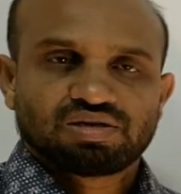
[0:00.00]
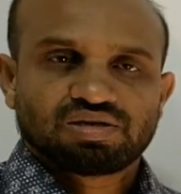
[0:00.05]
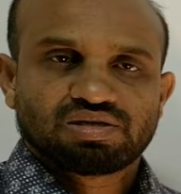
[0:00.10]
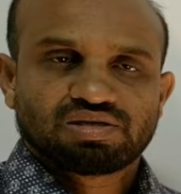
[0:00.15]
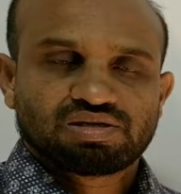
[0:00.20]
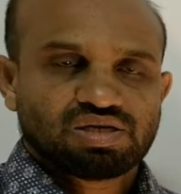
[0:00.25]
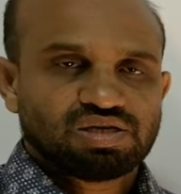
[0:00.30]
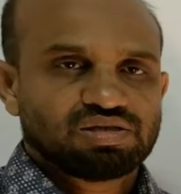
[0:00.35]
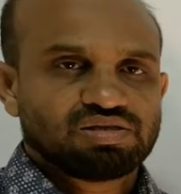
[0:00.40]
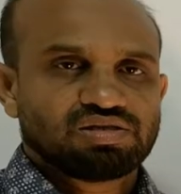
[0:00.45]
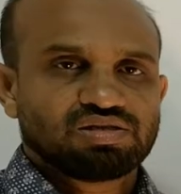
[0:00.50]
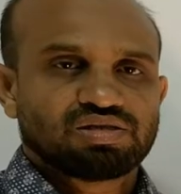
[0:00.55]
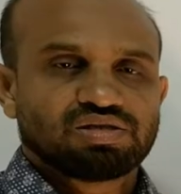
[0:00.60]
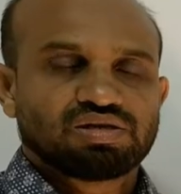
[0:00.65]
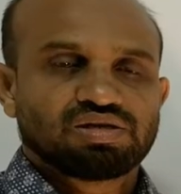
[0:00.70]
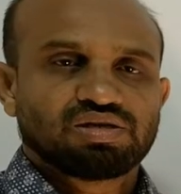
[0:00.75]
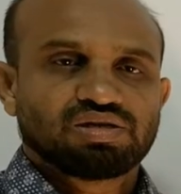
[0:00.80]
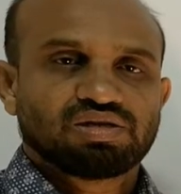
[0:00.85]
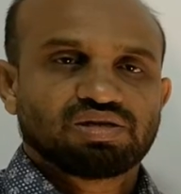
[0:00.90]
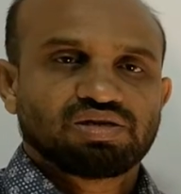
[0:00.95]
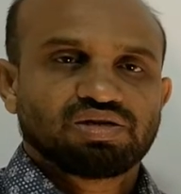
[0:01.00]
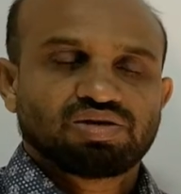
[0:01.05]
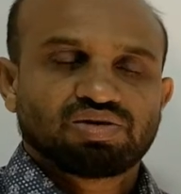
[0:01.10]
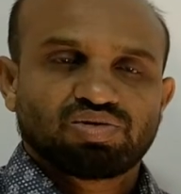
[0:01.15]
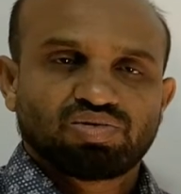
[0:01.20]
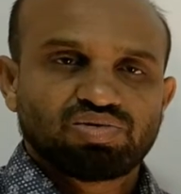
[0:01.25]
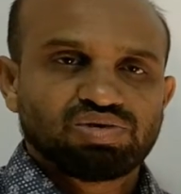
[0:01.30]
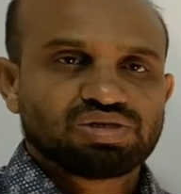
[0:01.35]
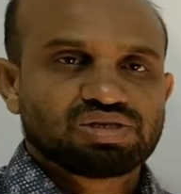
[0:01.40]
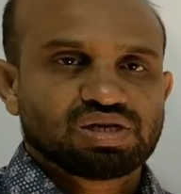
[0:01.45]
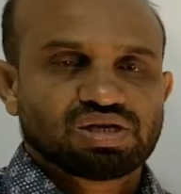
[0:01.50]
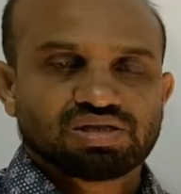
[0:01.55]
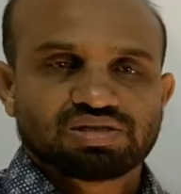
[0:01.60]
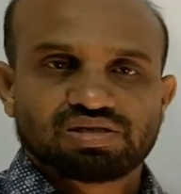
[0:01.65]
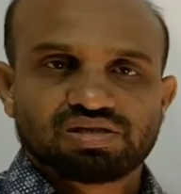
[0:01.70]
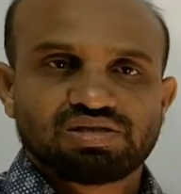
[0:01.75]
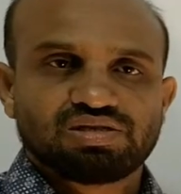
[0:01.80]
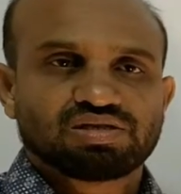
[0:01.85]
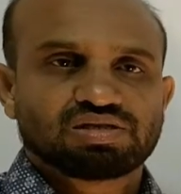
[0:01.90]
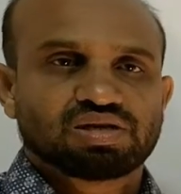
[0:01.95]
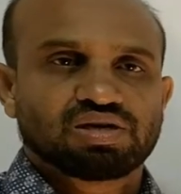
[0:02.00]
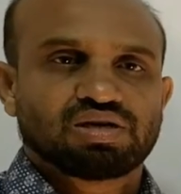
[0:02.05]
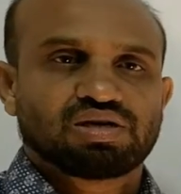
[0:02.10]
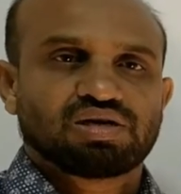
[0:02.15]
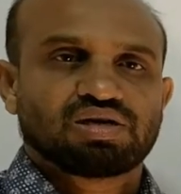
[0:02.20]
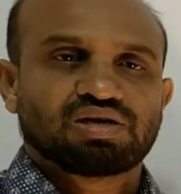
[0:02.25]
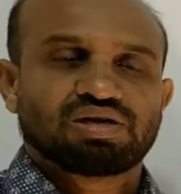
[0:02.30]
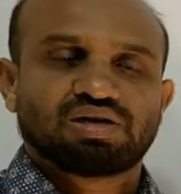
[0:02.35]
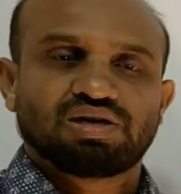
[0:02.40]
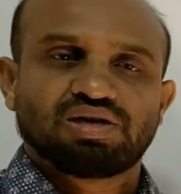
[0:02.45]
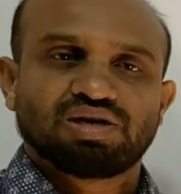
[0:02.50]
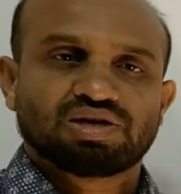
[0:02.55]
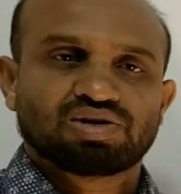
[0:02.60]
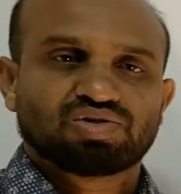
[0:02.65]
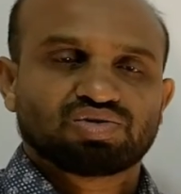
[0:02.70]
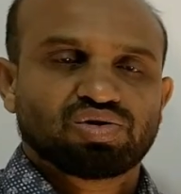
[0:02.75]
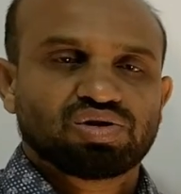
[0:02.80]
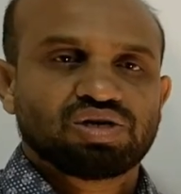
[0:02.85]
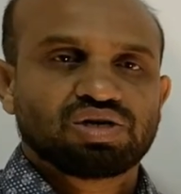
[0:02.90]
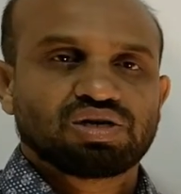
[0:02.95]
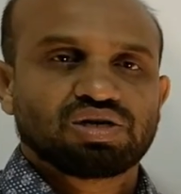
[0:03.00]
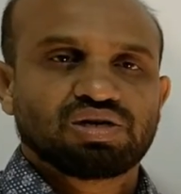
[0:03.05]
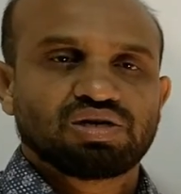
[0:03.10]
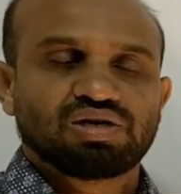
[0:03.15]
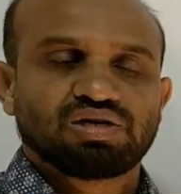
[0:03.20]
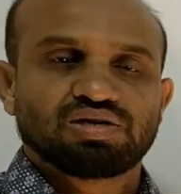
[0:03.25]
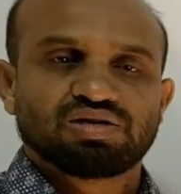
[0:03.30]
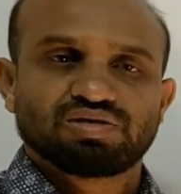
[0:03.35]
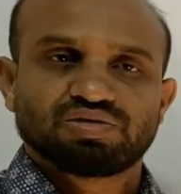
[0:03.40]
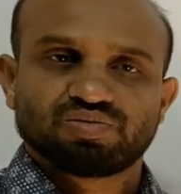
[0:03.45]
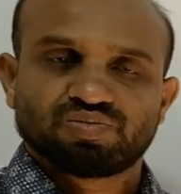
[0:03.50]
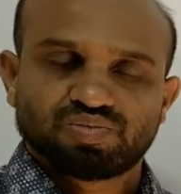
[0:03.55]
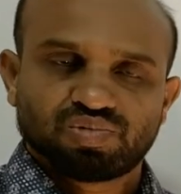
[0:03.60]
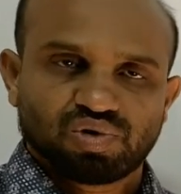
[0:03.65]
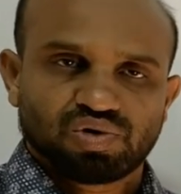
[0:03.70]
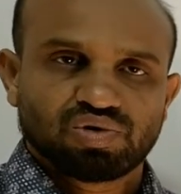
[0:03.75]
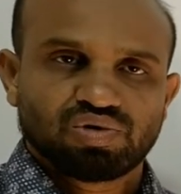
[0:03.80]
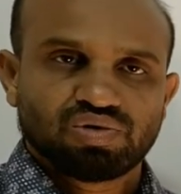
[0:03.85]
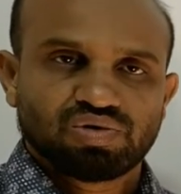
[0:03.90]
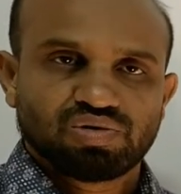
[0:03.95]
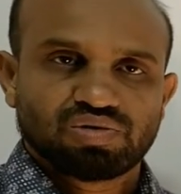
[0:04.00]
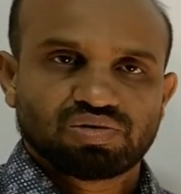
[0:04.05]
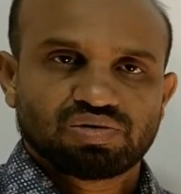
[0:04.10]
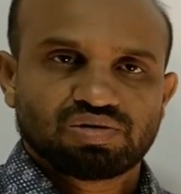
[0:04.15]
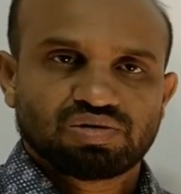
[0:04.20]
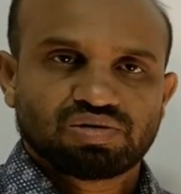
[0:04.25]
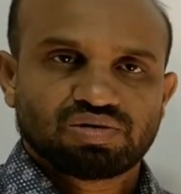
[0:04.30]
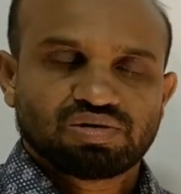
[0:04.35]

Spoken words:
since Lewis acids are electronically poor